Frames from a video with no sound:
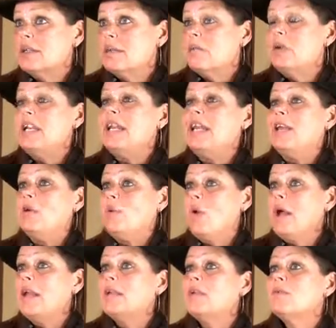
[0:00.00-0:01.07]
but
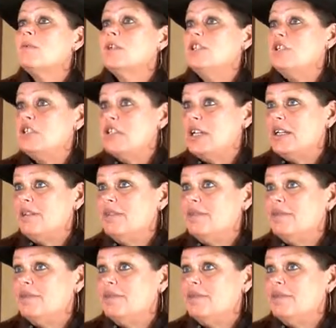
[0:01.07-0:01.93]
Equine Regen.